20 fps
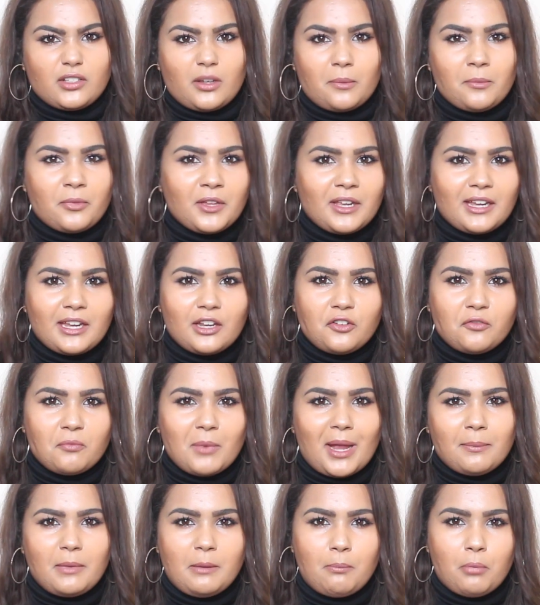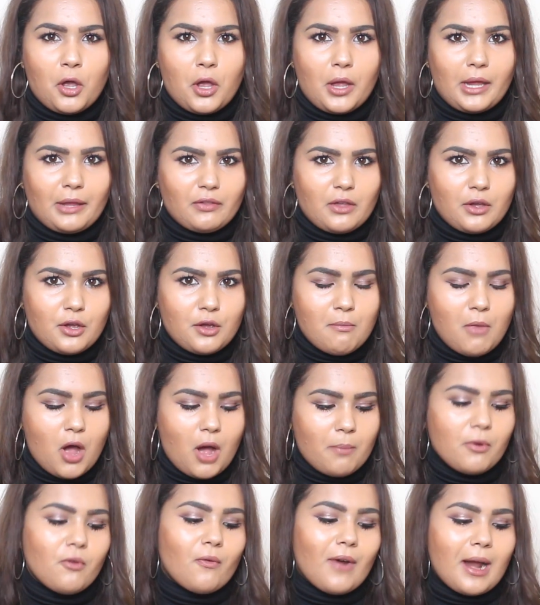so I'm thinking of maybe putting them
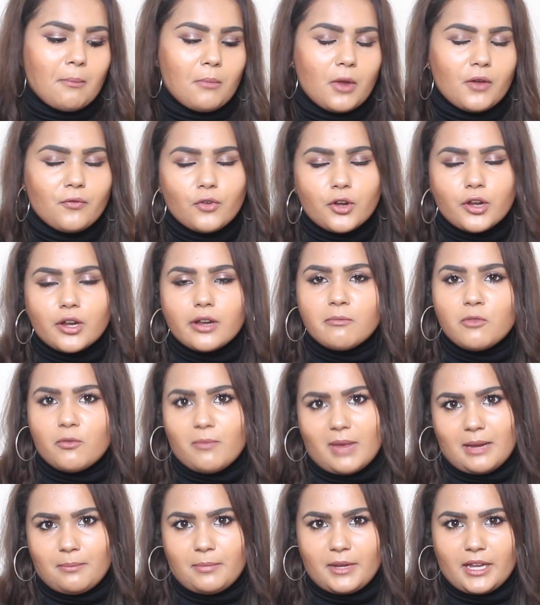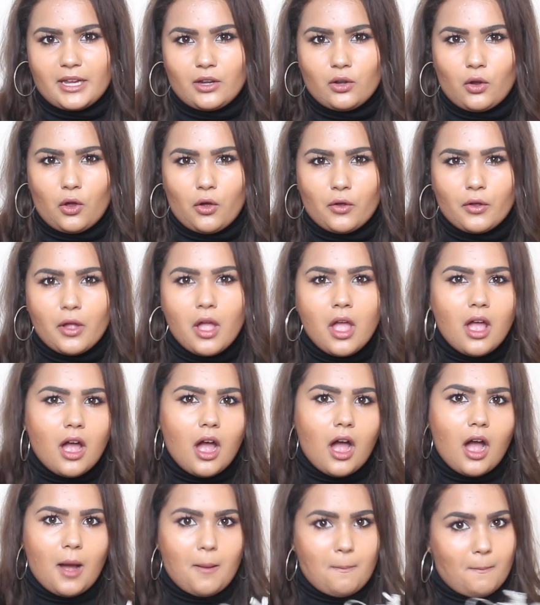up around my room or maybe along
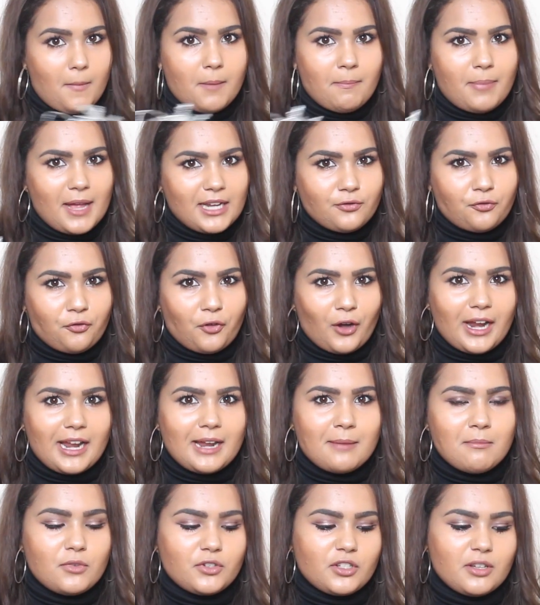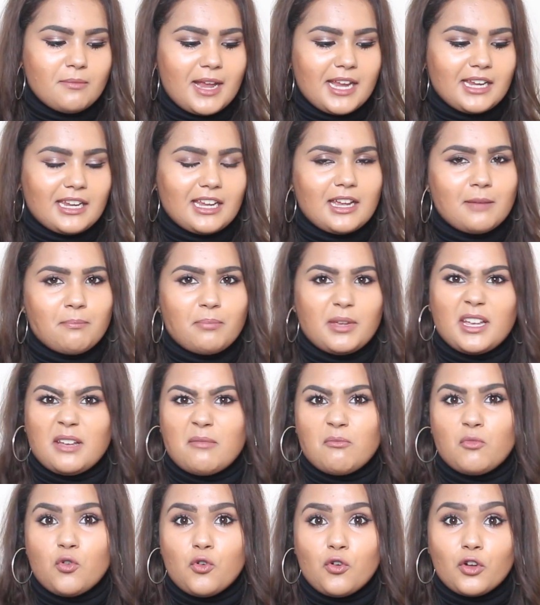my bed frame to make it a
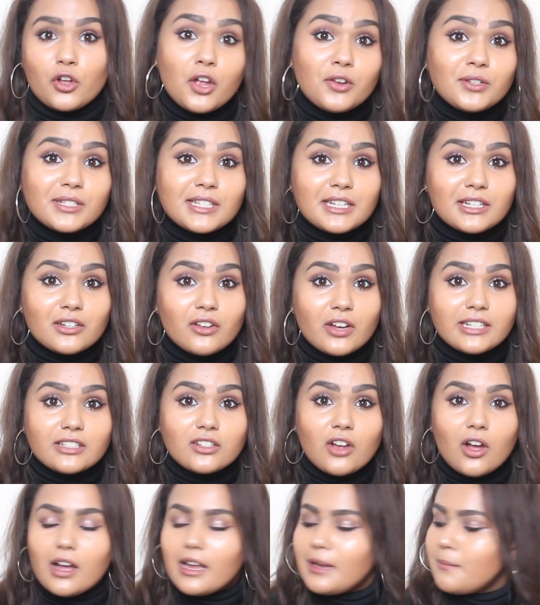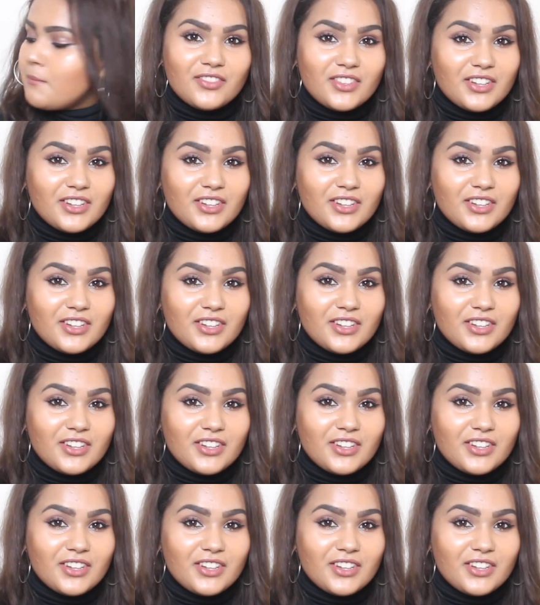bit more cozy at night time.